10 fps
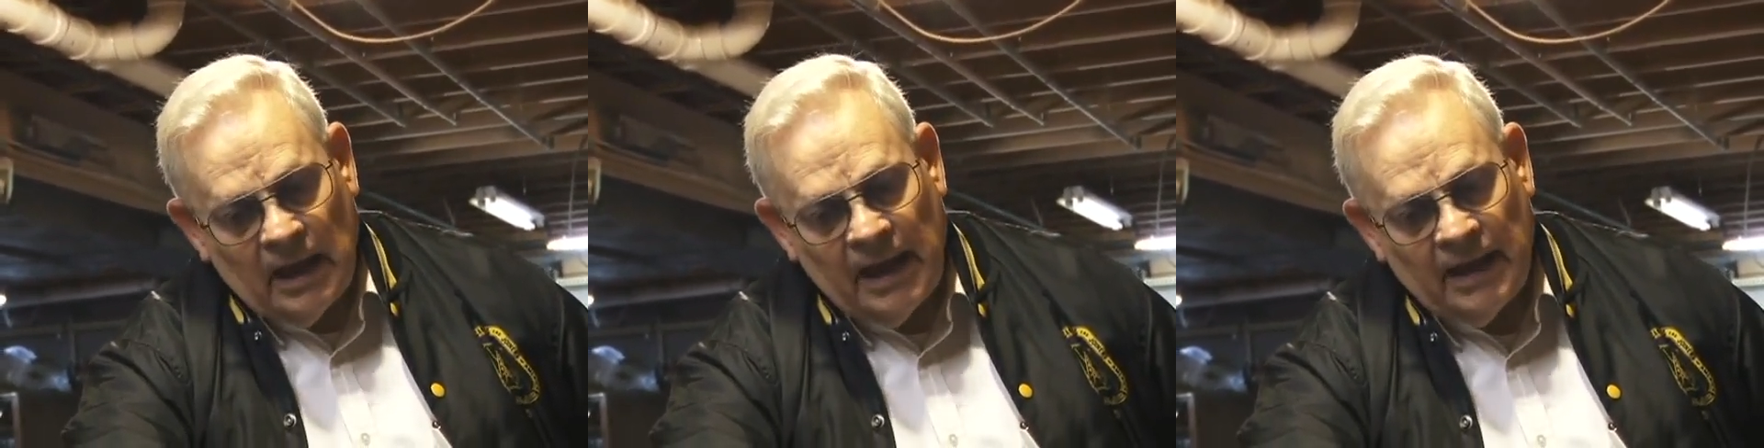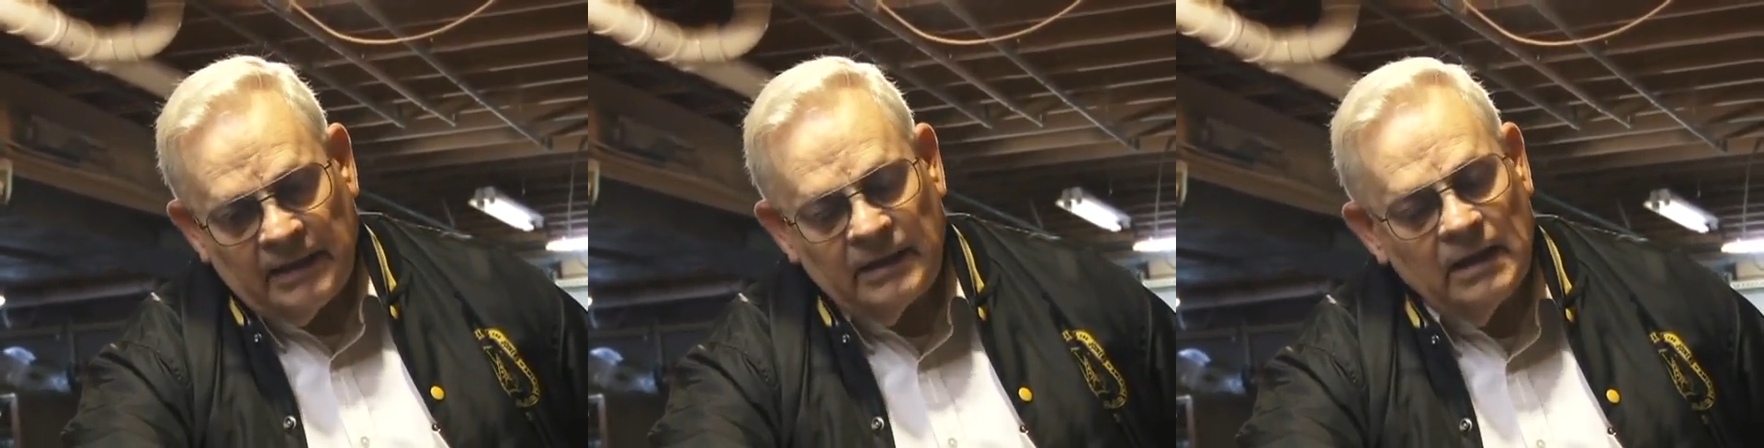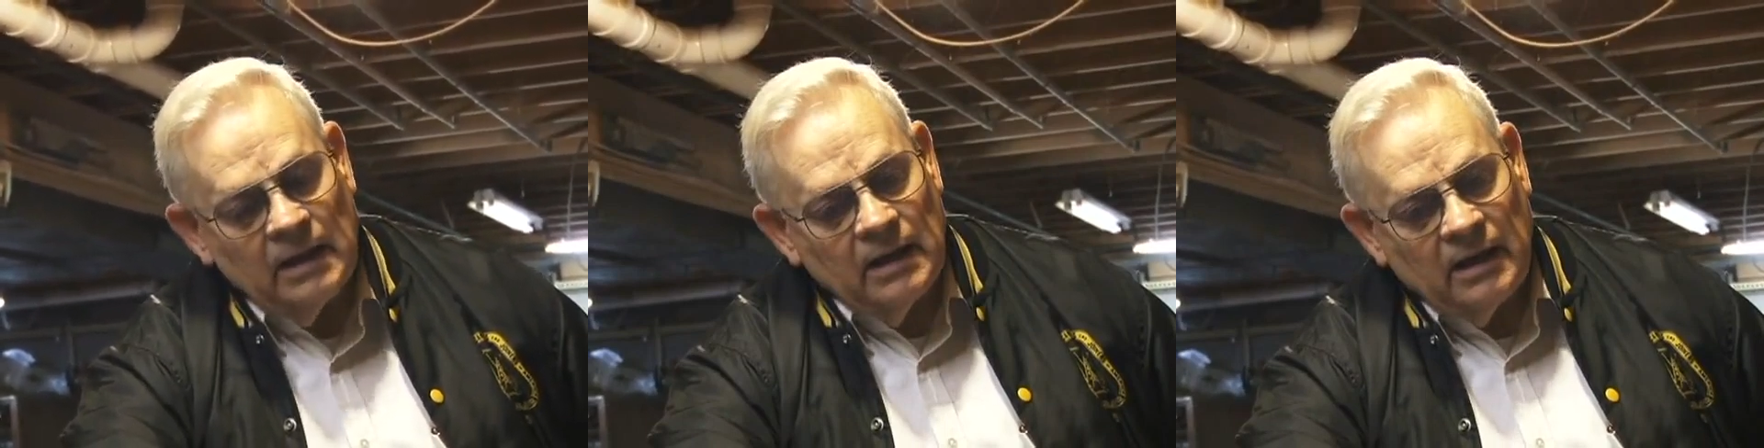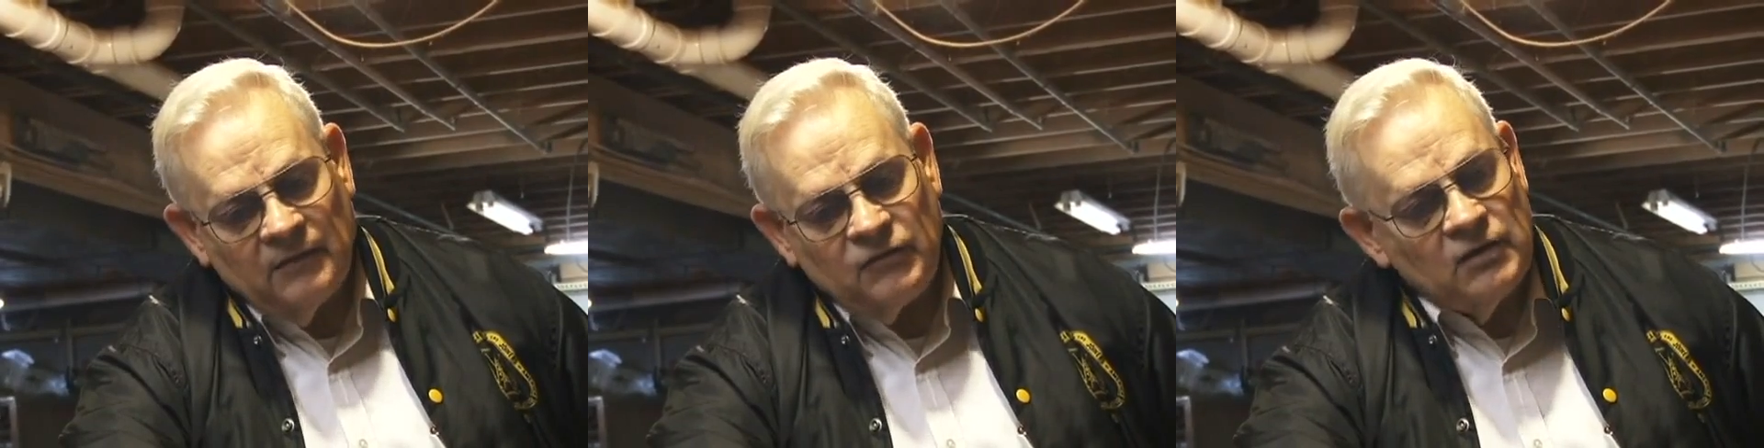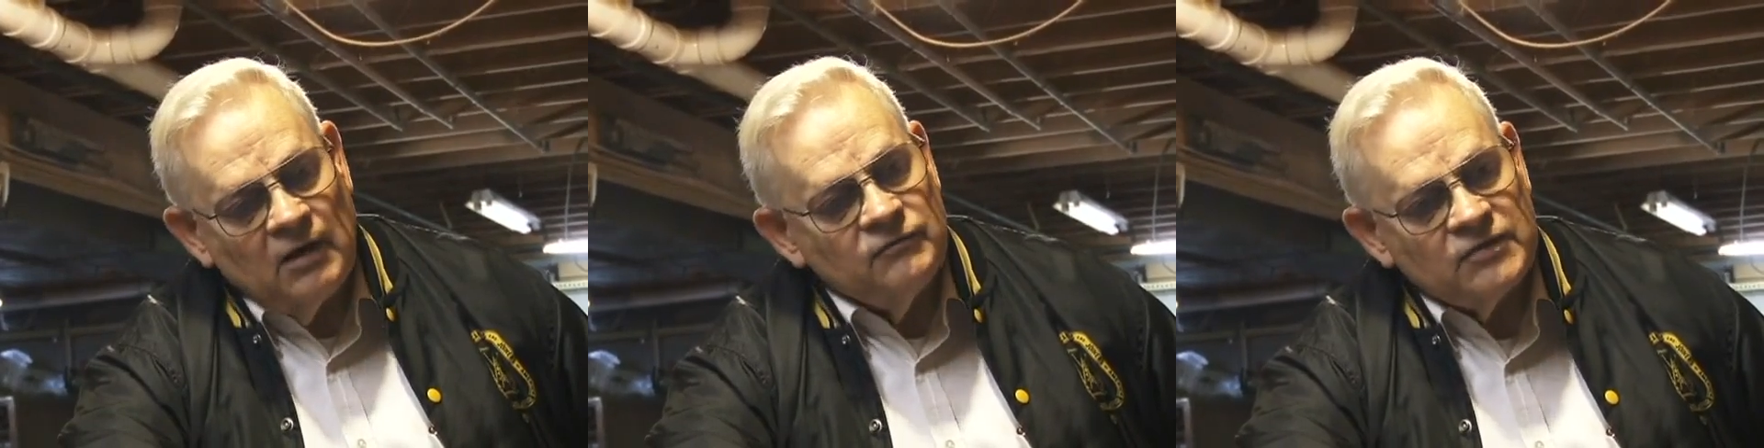And if
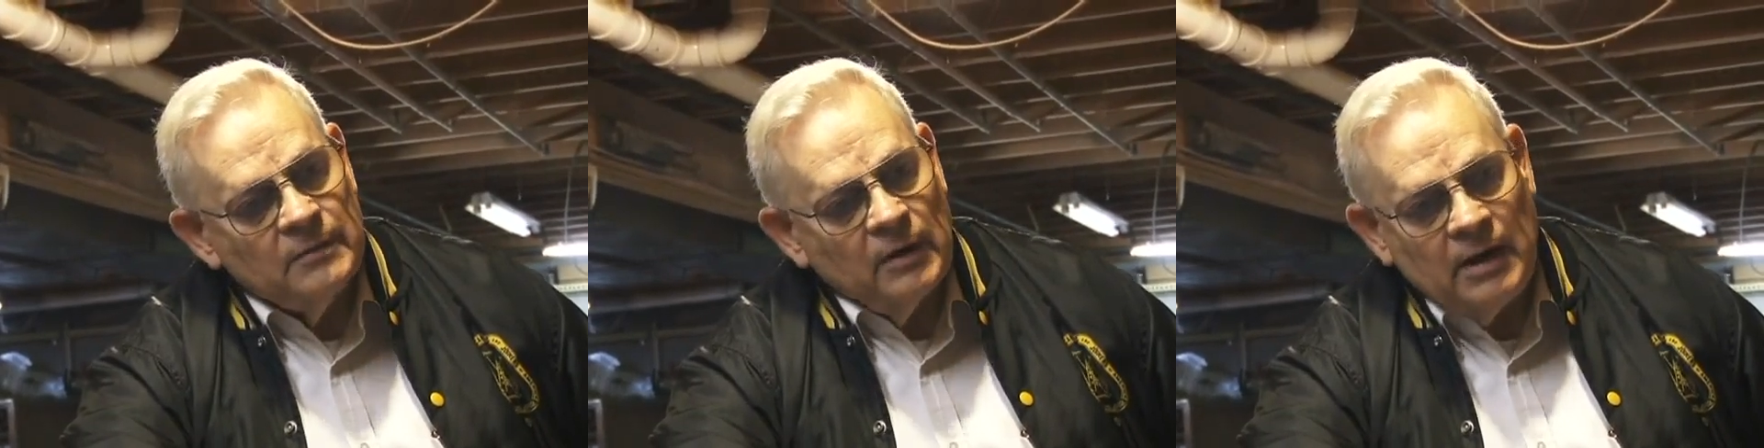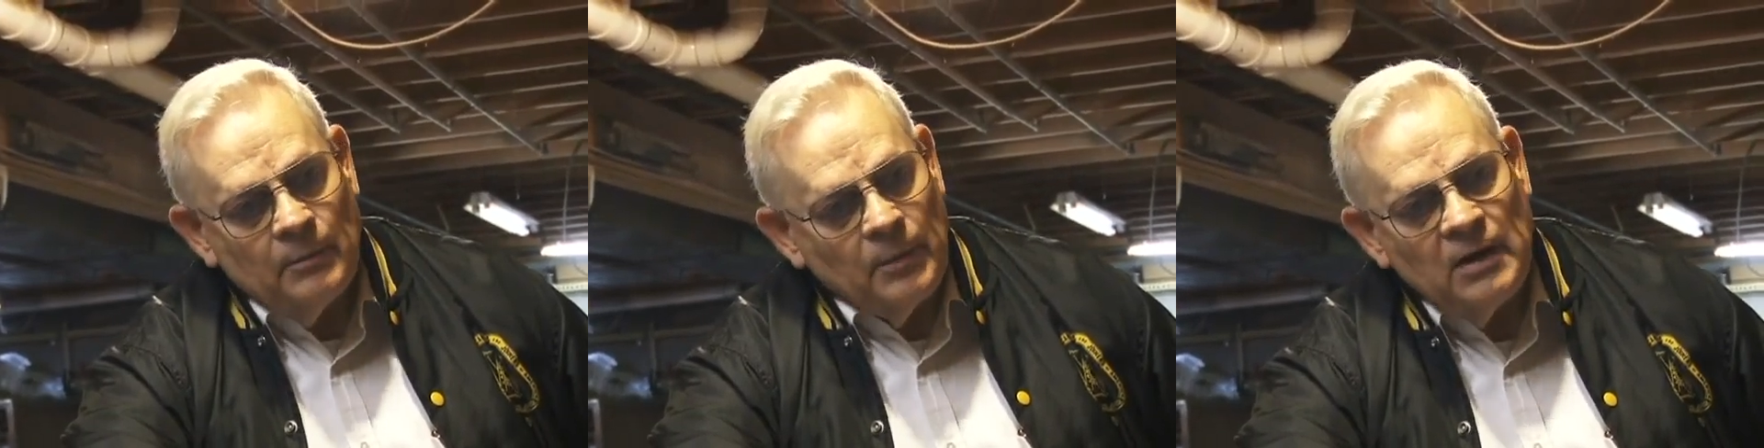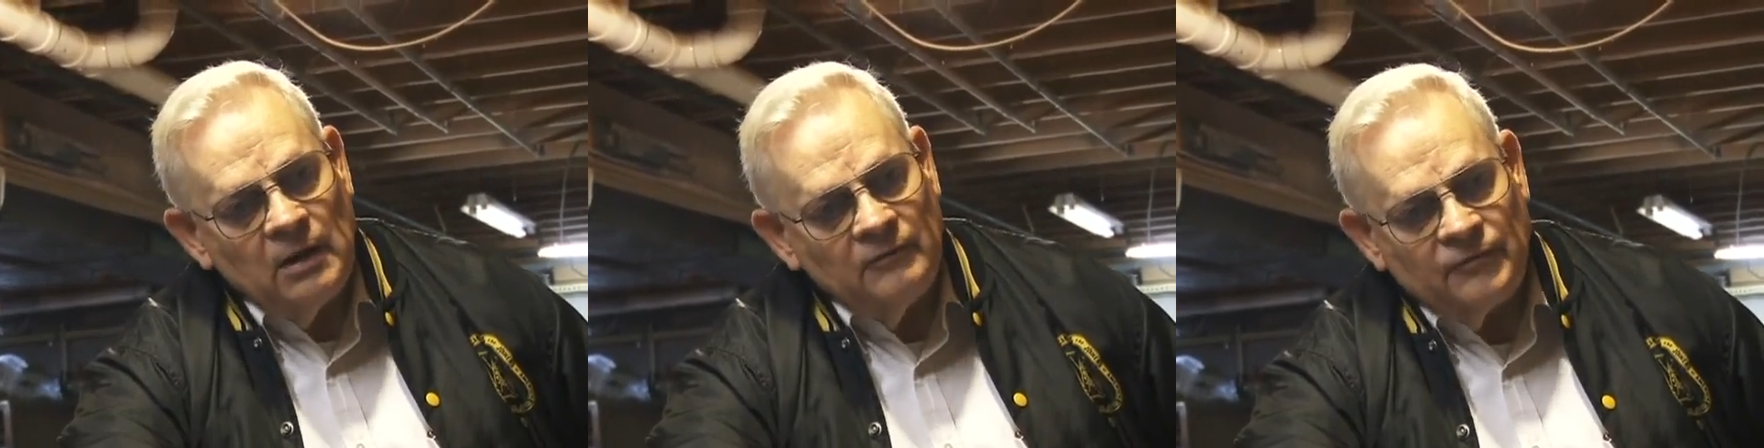you give somebody a bill